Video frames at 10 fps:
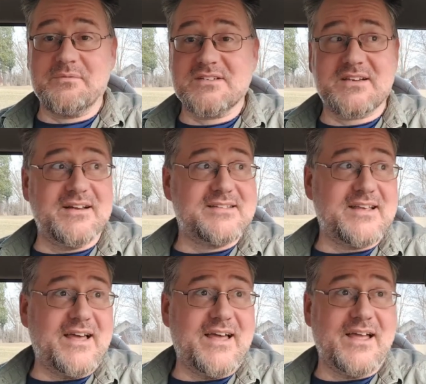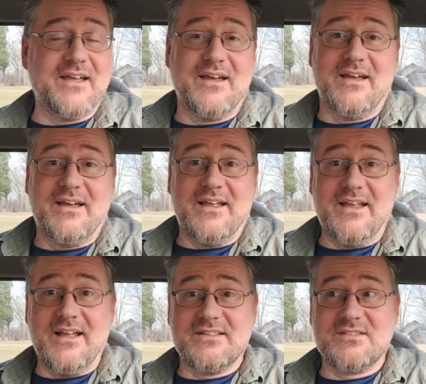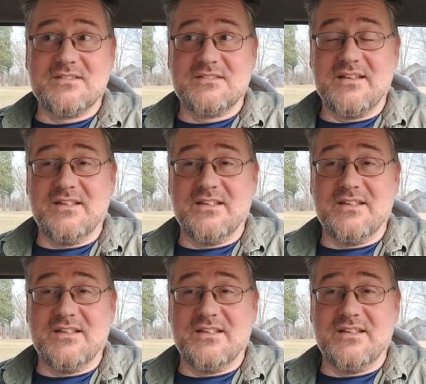I'm just going to say it's